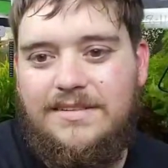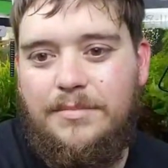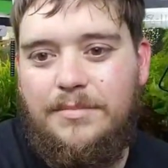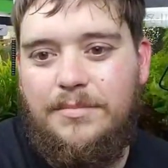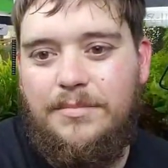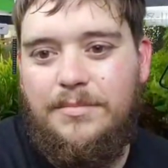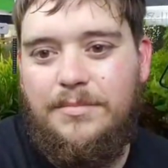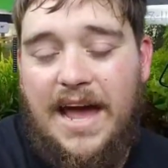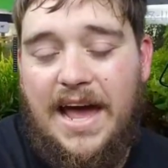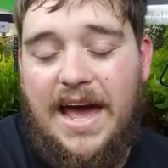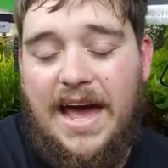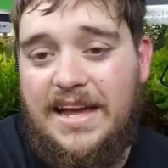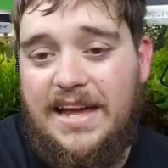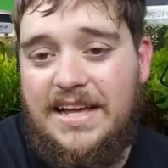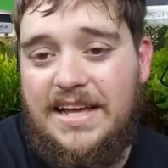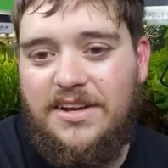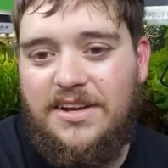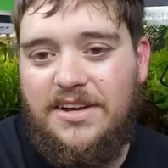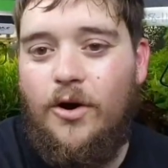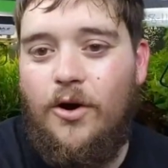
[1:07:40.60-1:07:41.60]
yeah,
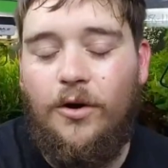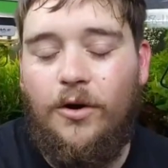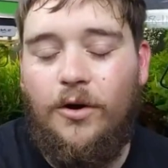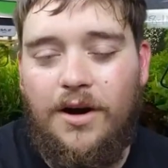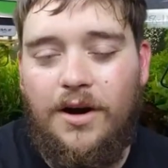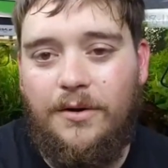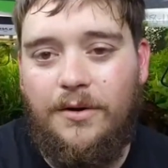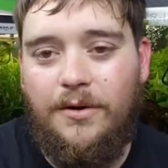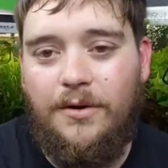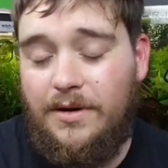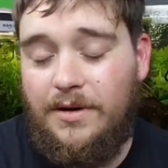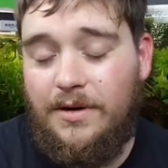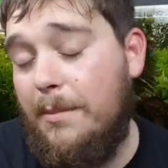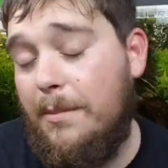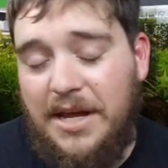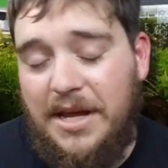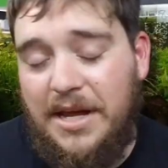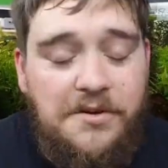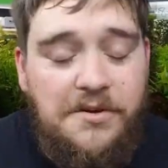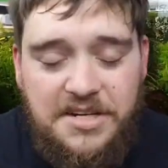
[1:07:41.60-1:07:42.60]
his RO, I
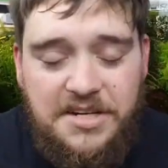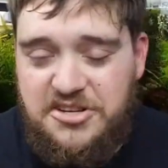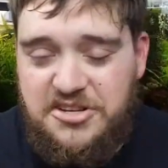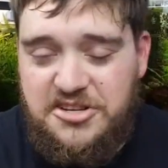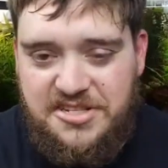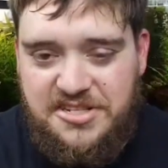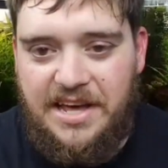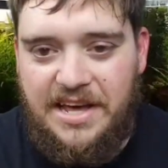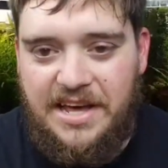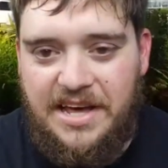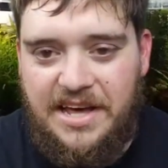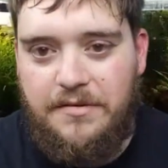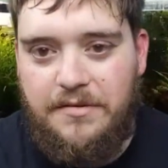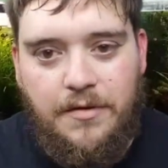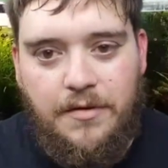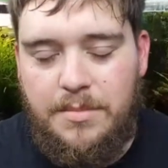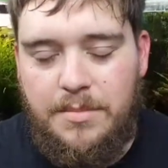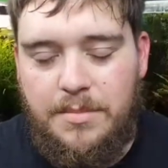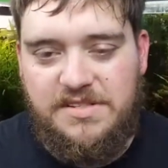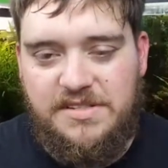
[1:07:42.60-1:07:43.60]
mean, you can just tell it
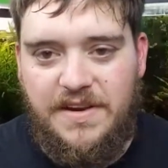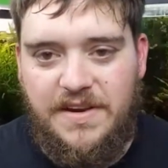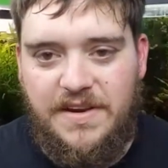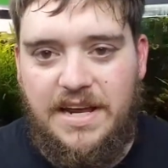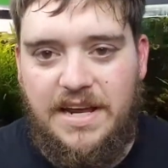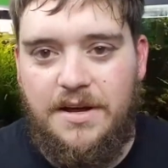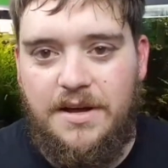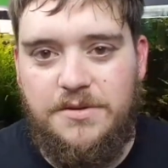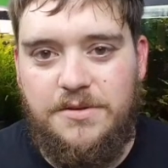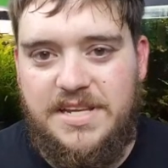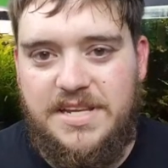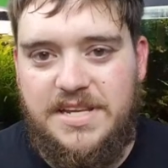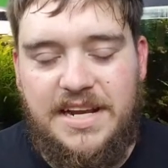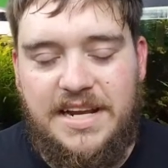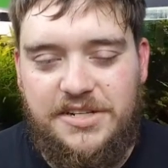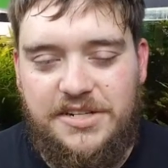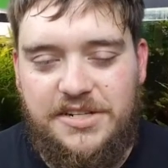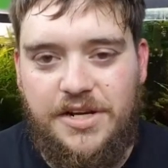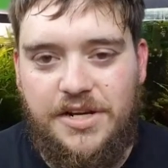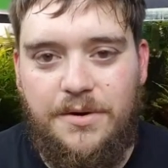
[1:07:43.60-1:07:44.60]
from his videos that he
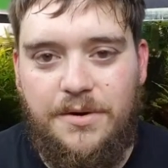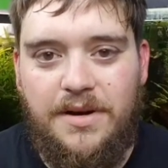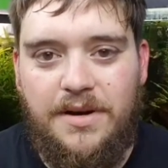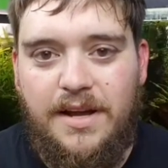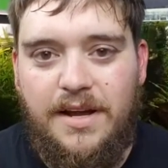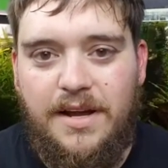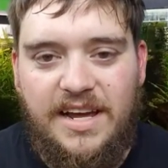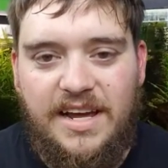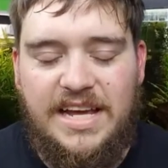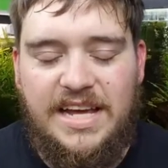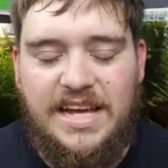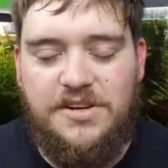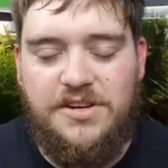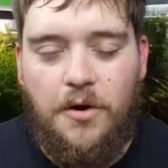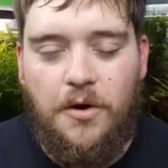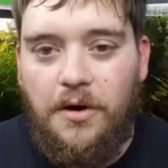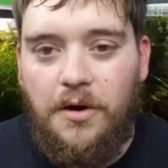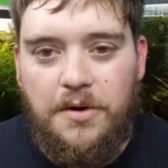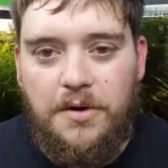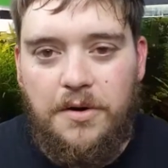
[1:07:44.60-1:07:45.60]
showed. His
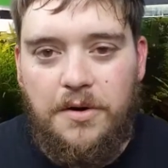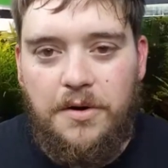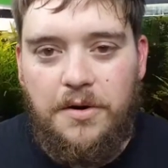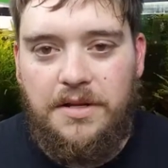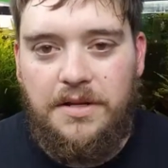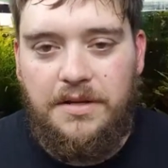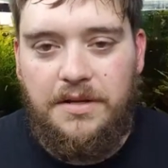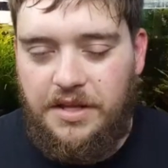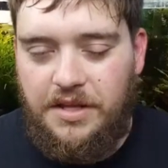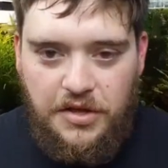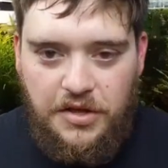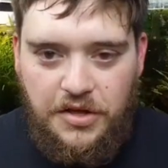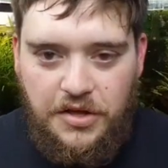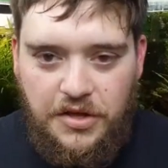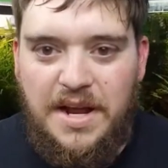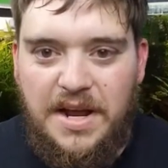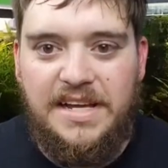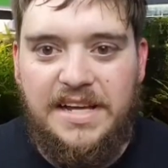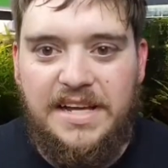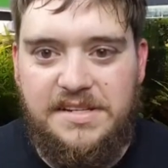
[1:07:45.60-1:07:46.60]
RO unit
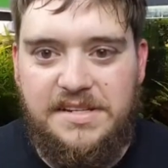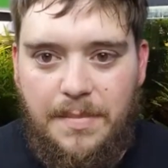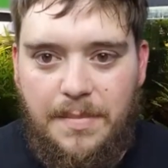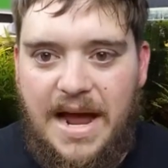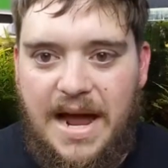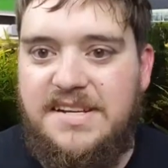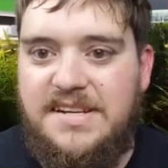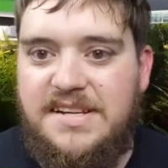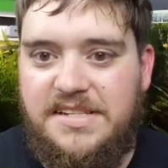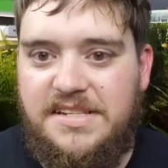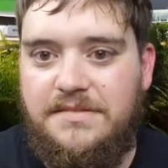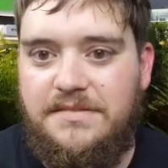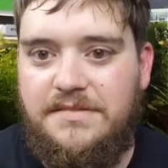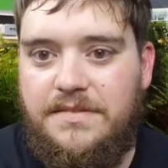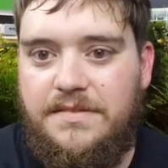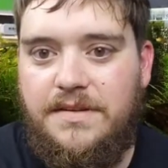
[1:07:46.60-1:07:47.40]
is massive.